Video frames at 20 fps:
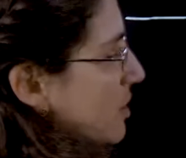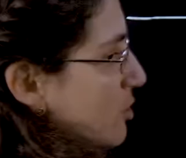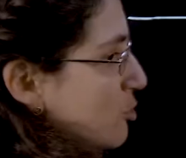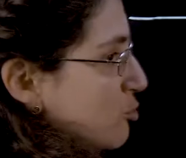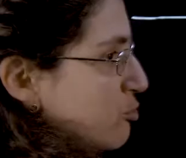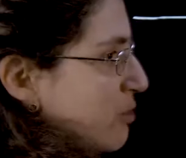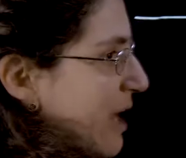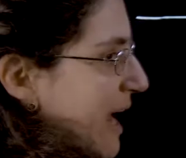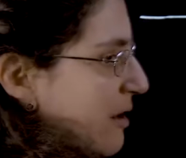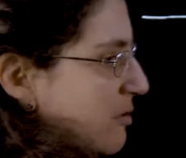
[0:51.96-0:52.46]

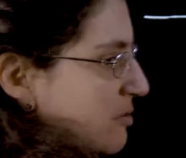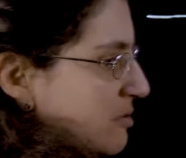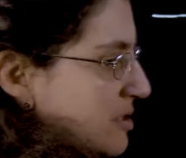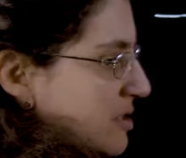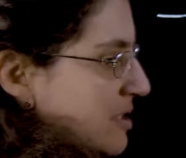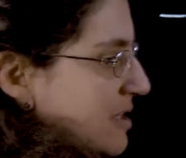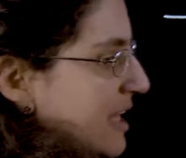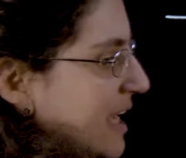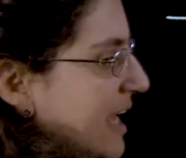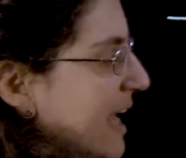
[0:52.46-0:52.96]
around
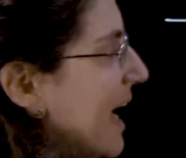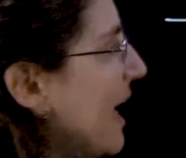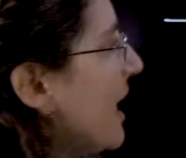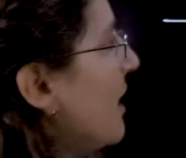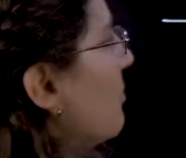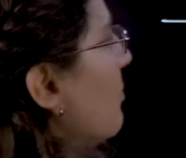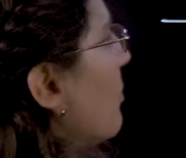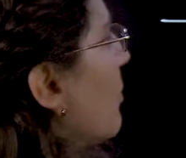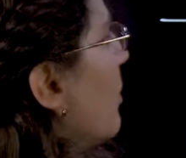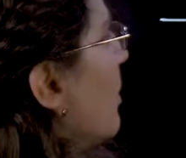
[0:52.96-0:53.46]
the
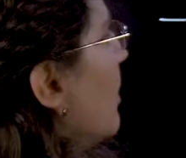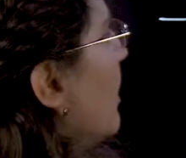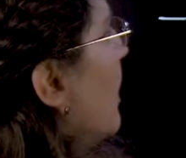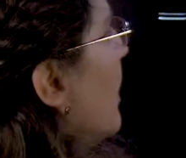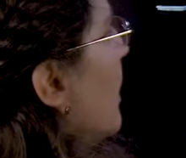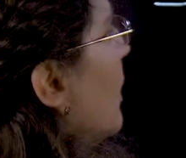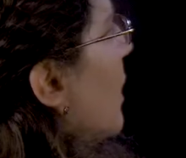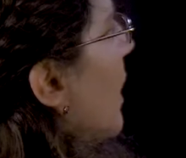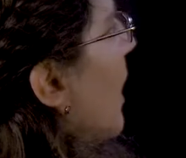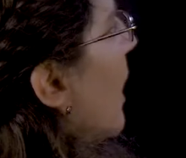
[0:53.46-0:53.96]
cable
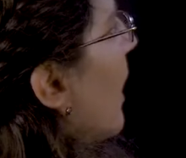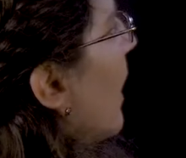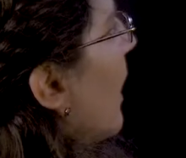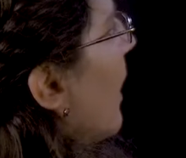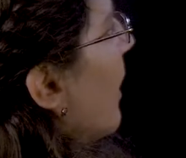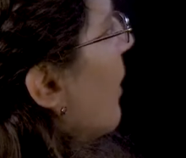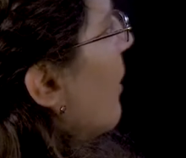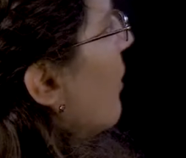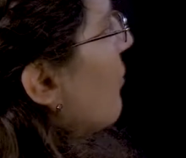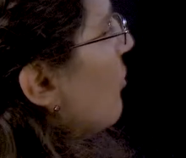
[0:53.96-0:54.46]

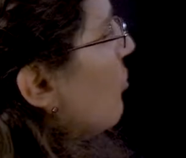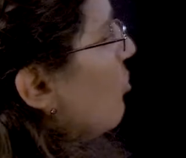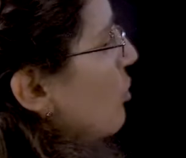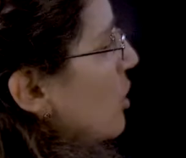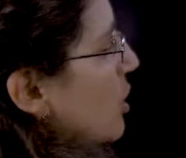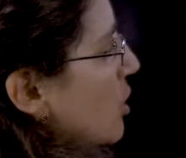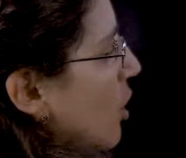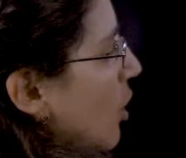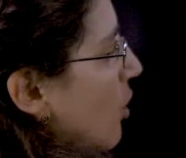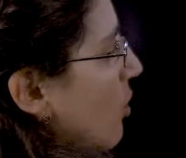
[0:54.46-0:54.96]

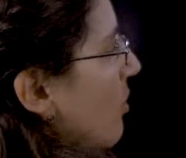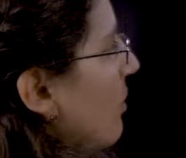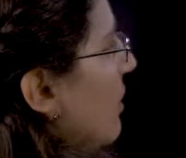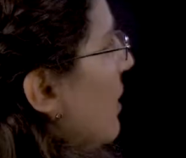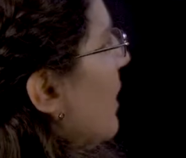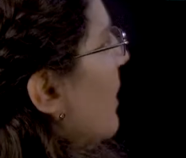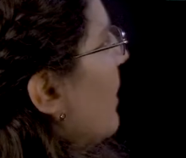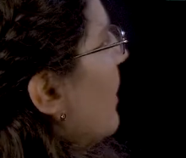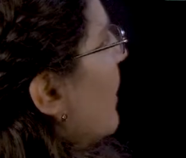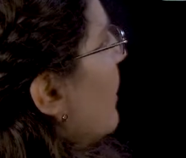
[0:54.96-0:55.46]
would go
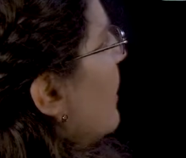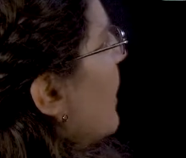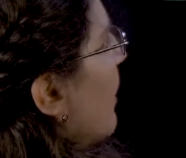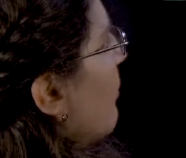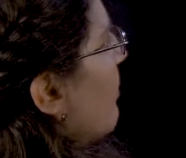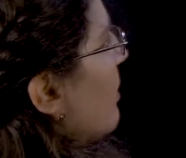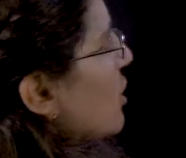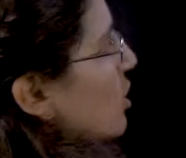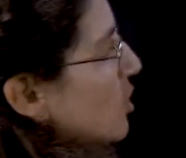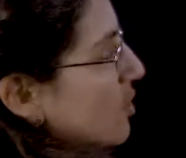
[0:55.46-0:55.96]
in the
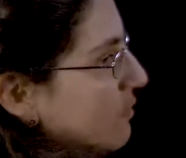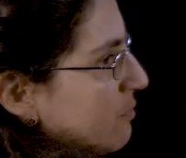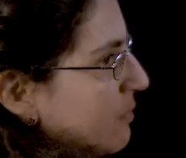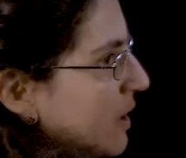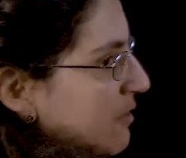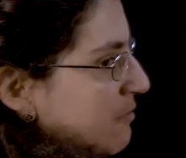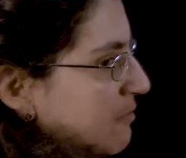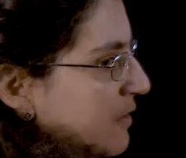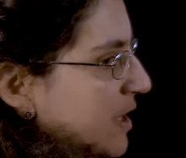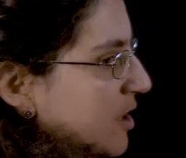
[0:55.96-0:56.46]
direction of
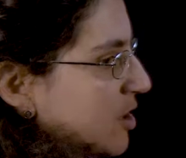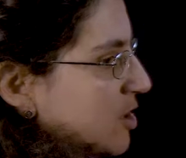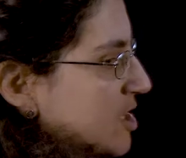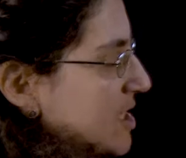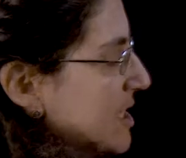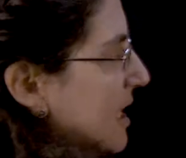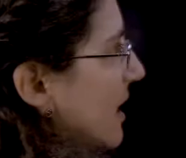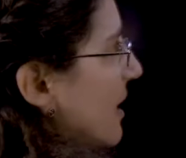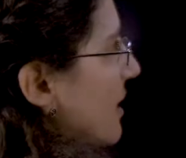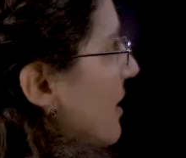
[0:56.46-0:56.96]
my fingers
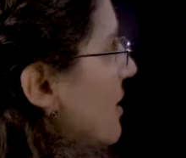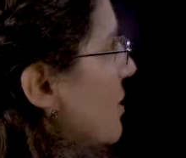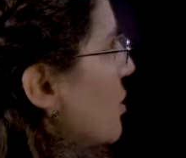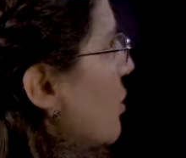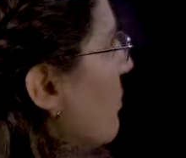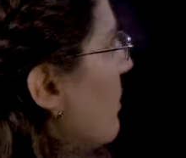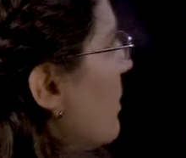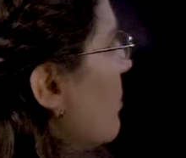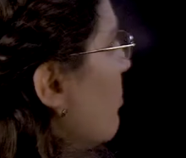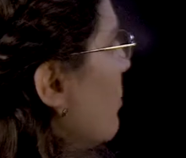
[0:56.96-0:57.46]
like this.
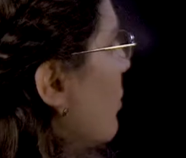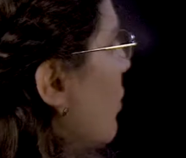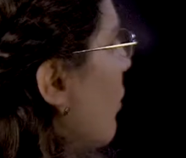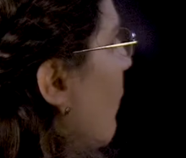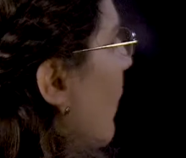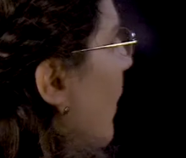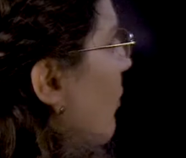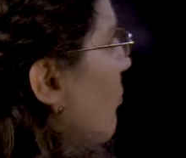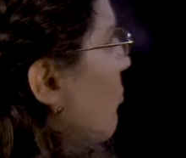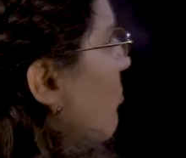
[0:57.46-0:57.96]
So it would go
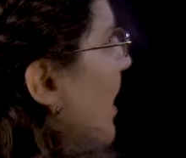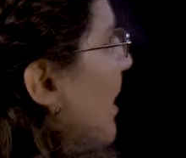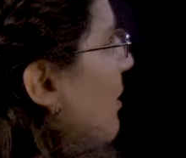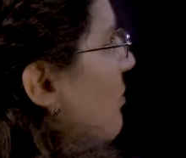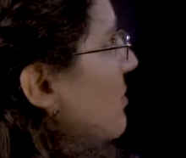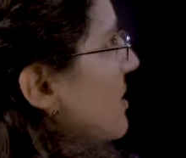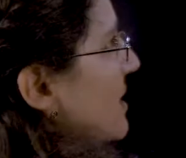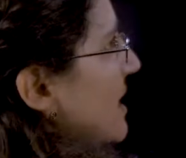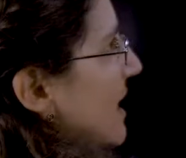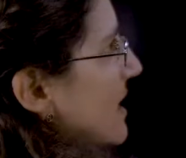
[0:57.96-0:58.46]

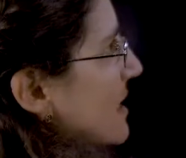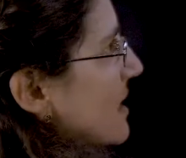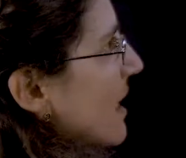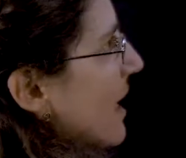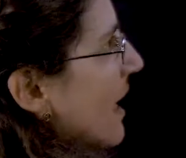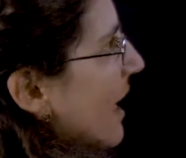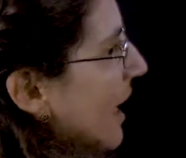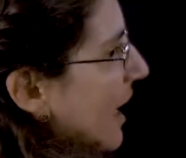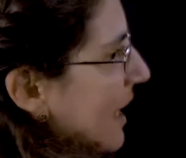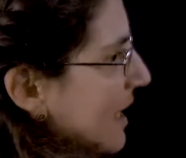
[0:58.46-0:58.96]
around it
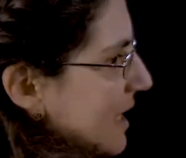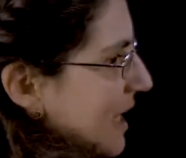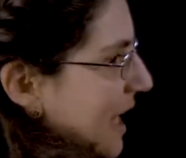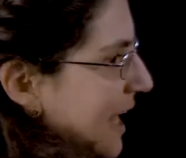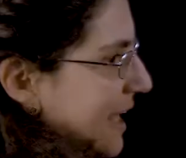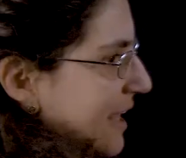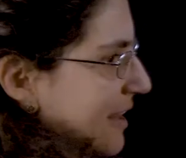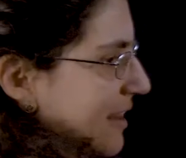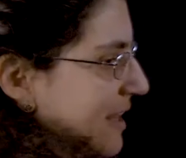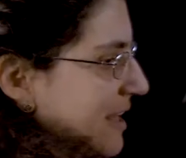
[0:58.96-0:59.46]
and
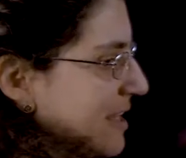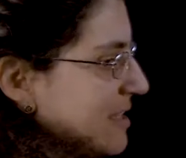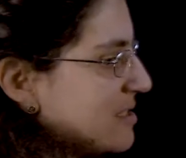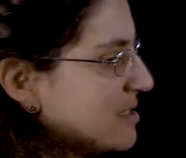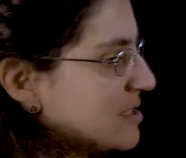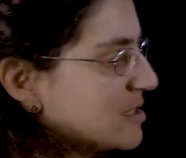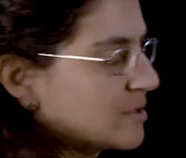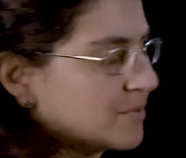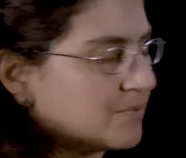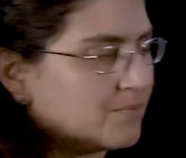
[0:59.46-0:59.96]
like
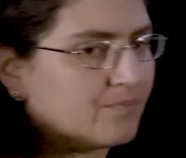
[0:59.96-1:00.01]
this.